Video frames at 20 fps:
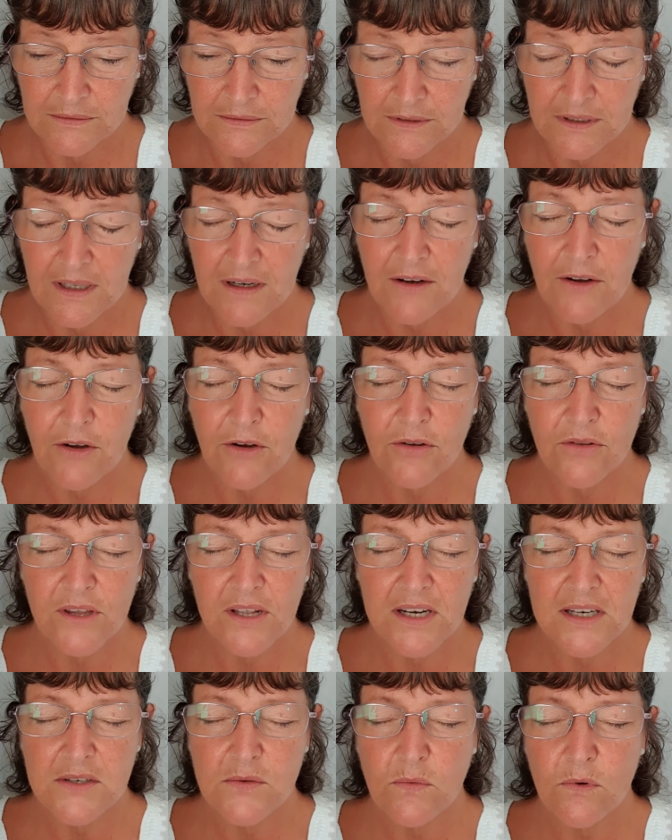Then I heard that
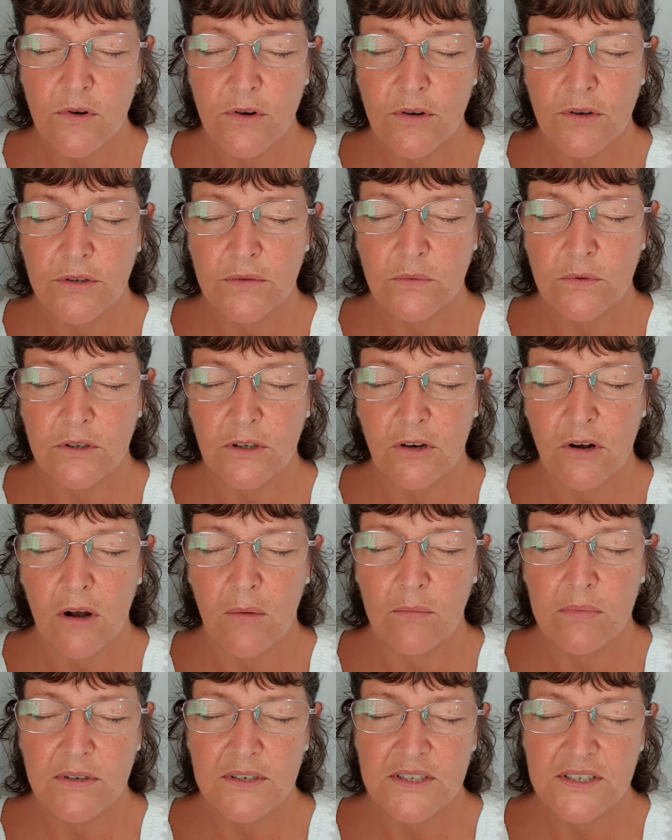his word would
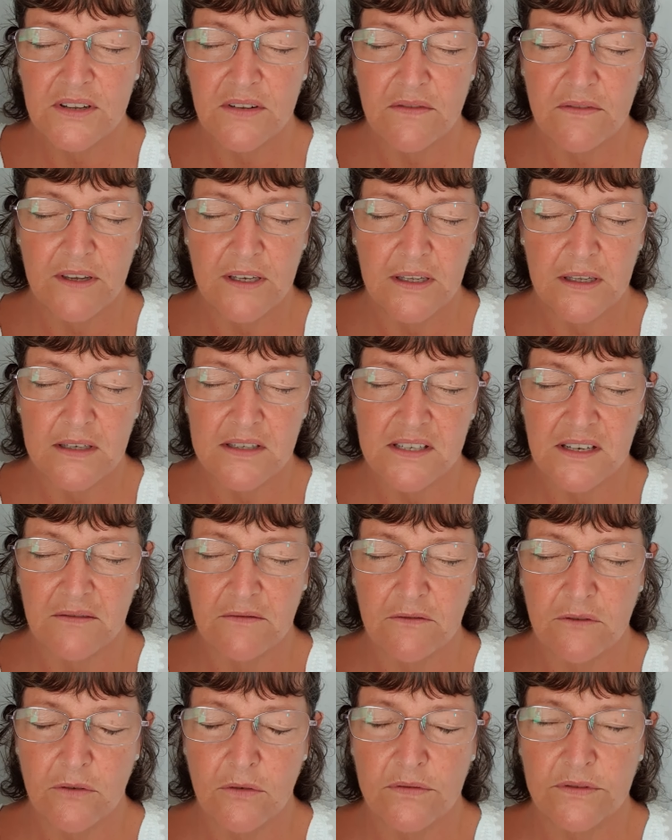accomplish the thing it
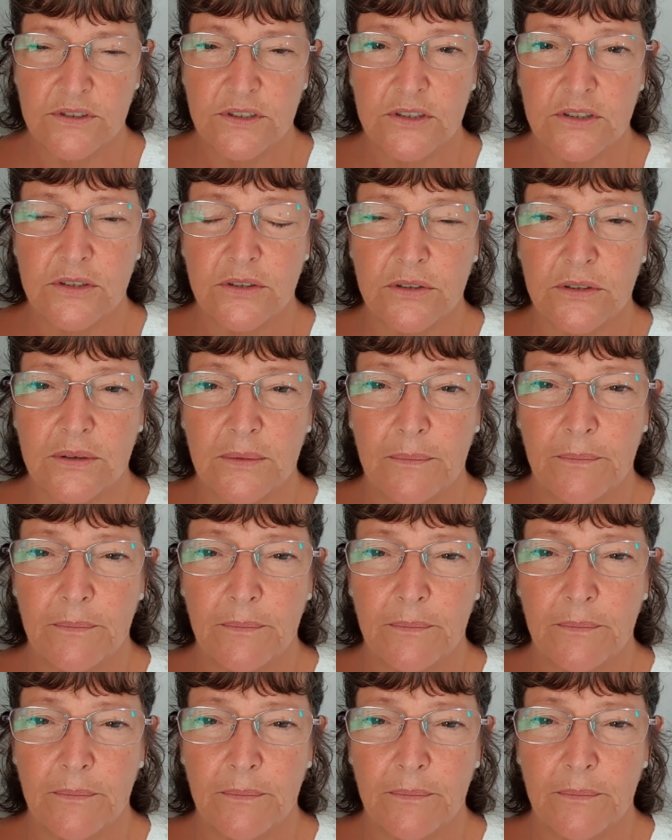sent forth to do